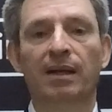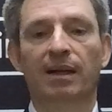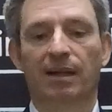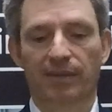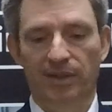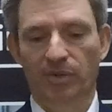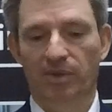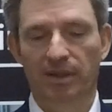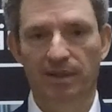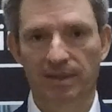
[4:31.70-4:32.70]
The
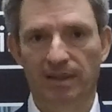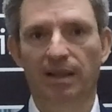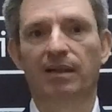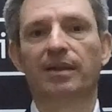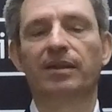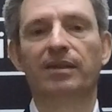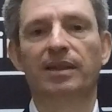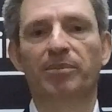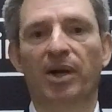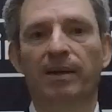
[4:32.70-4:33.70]
URL is along here at
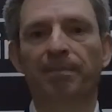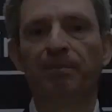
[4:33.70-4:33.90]
the bottom.